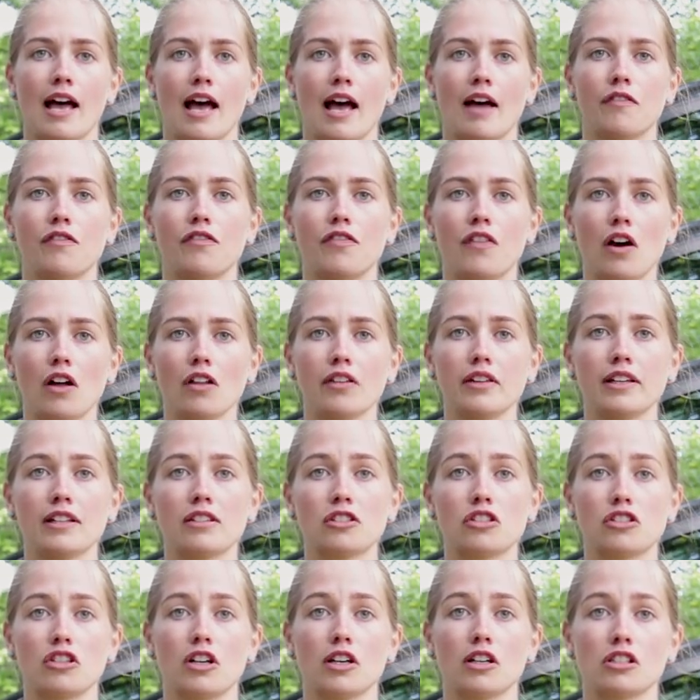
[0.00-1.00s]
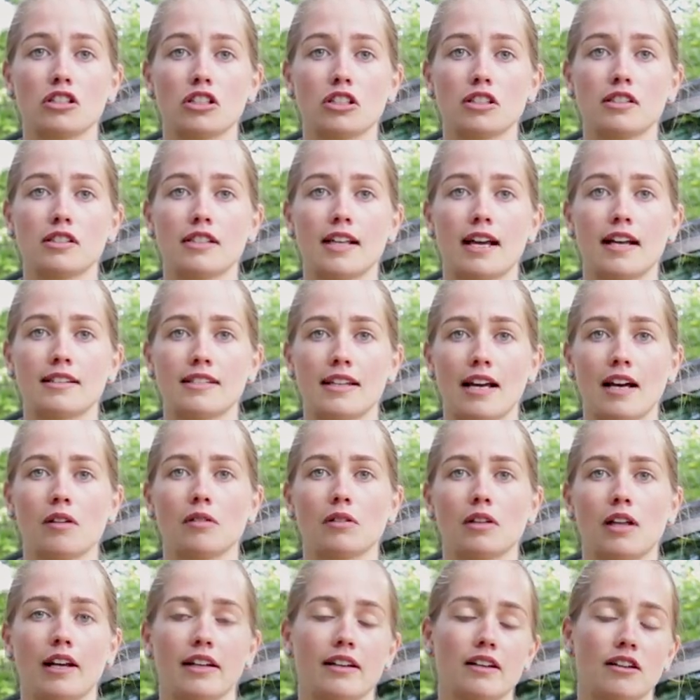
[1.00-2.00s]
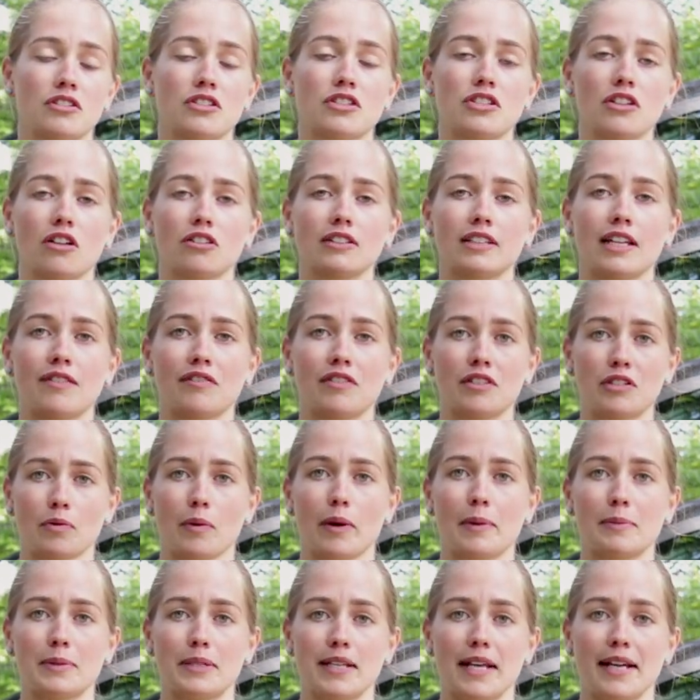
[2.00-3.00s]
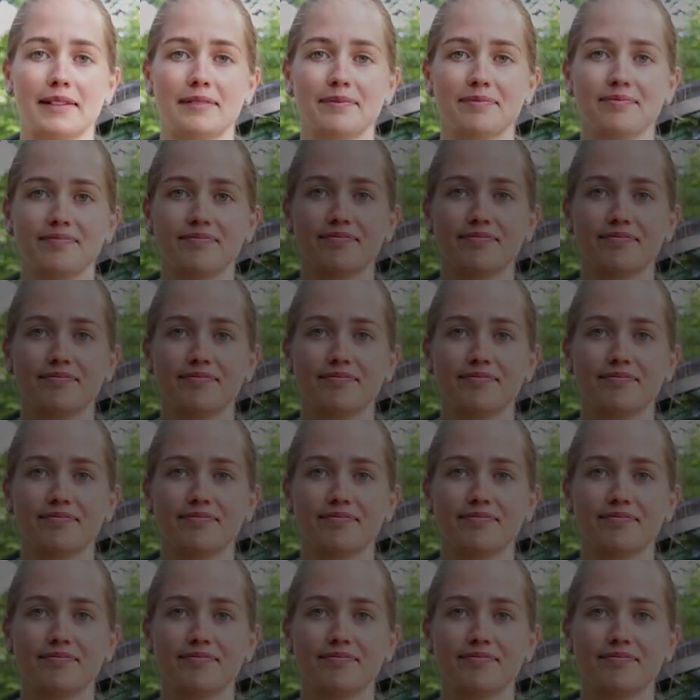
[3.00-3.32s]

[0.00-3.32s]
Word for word: and follow the instructions as outlined on Salthaven's website.